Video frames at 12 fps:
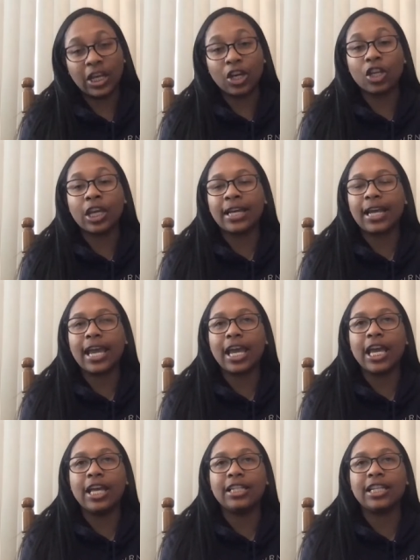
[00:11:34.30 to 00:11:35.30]
it, show. It,
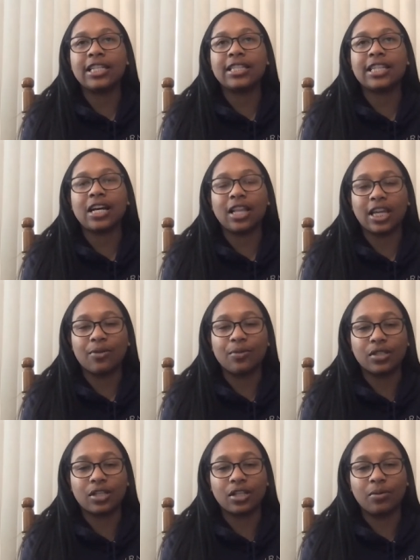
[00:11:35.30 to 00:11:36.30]
it, didn't sound like it was
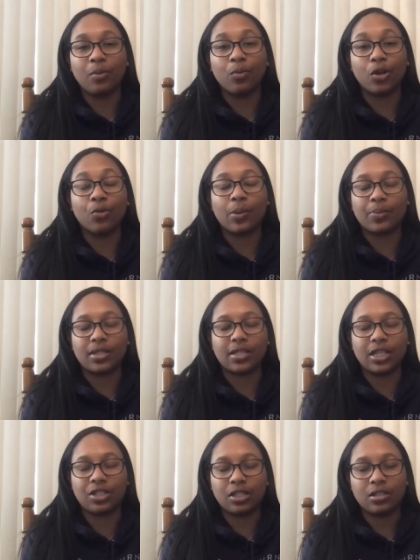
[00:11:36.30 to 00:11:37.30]
good, good
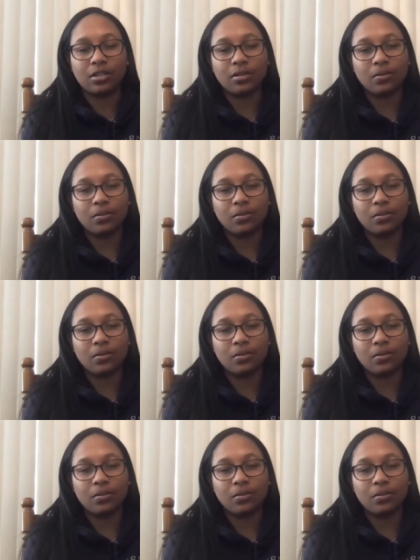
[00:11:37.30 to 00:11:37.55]
representation.